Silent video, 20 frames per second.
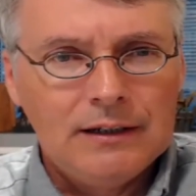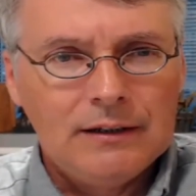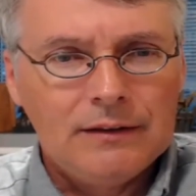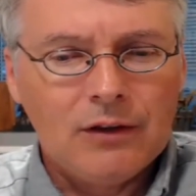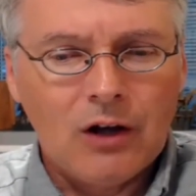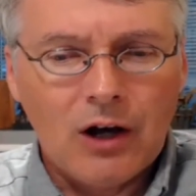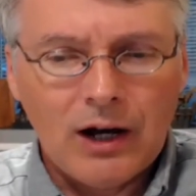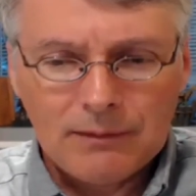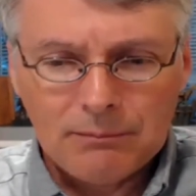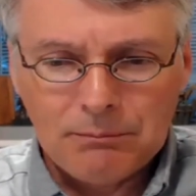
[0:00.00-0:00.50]

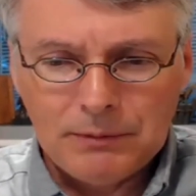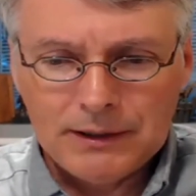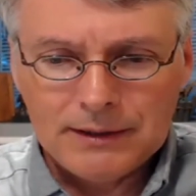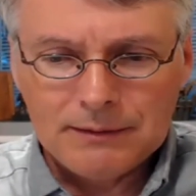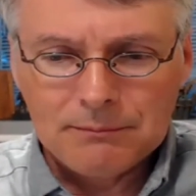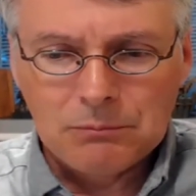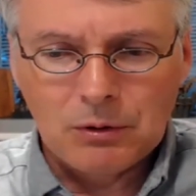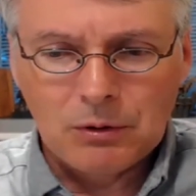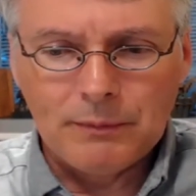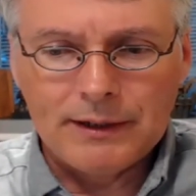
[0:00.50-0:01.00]
not
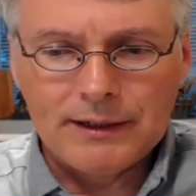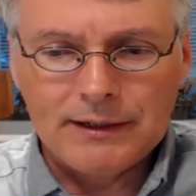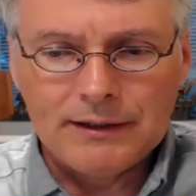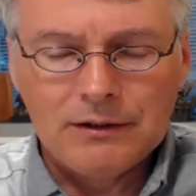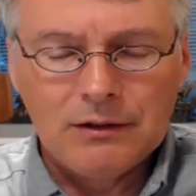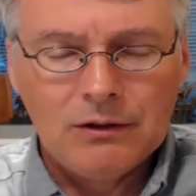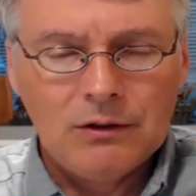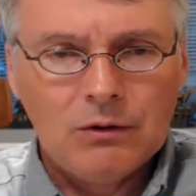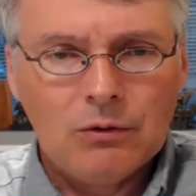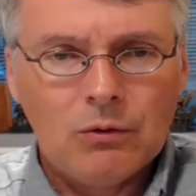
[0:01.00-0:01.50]
been
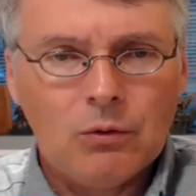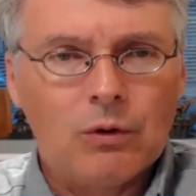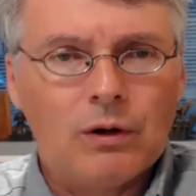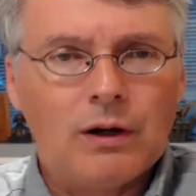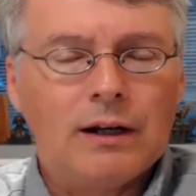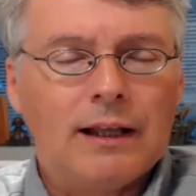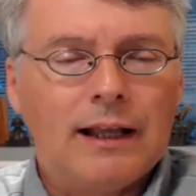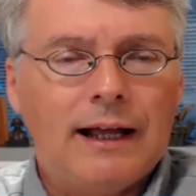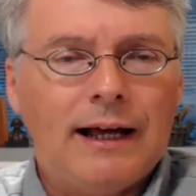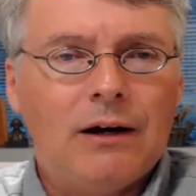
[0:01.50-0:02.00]
permitted
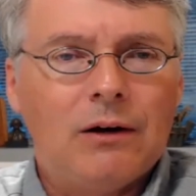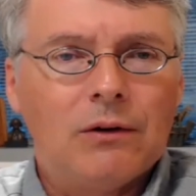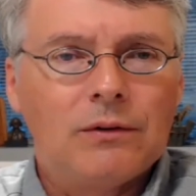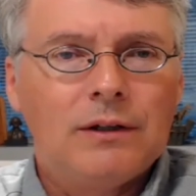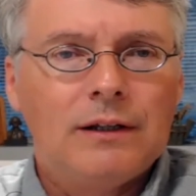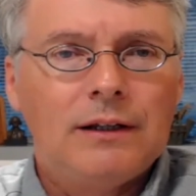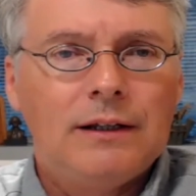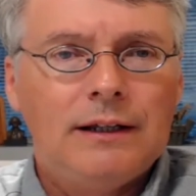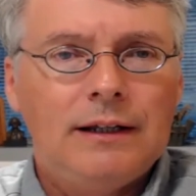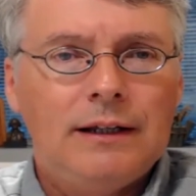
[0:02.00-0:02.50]
or allowed.
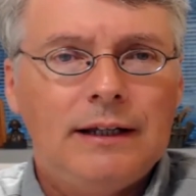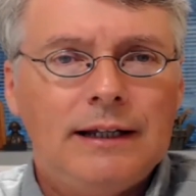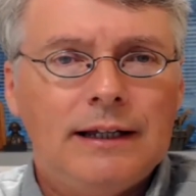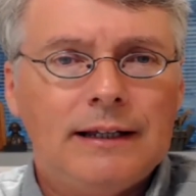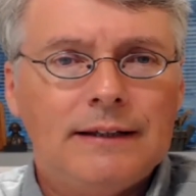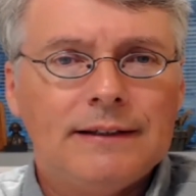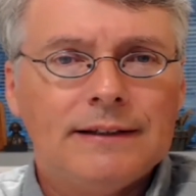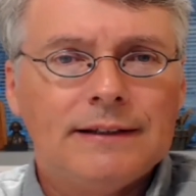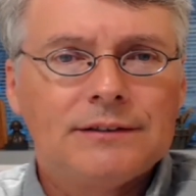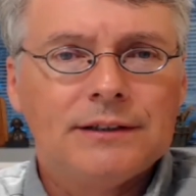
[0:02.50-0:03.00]

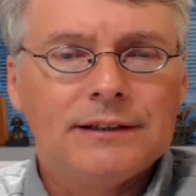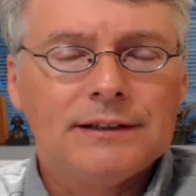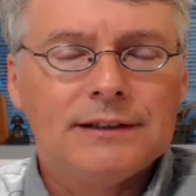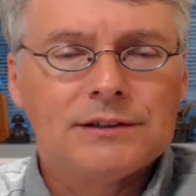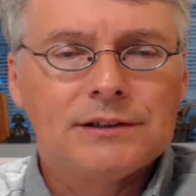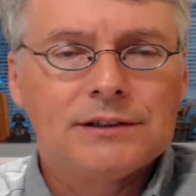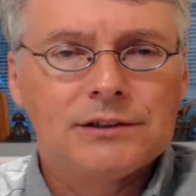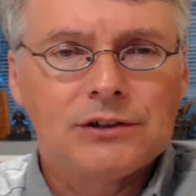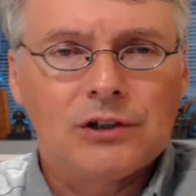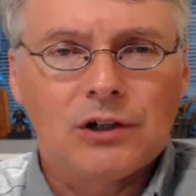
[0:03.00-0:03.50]
And this
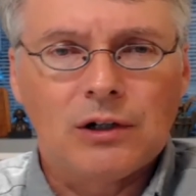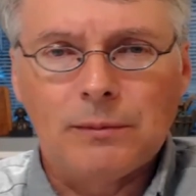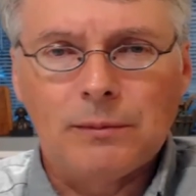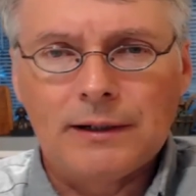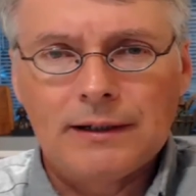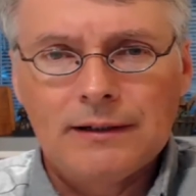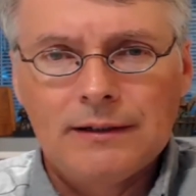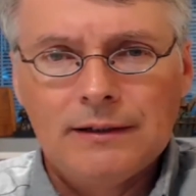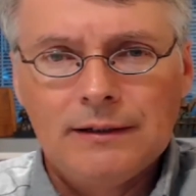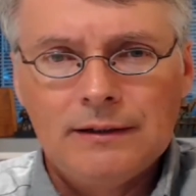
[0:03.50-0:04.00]
is disturbing.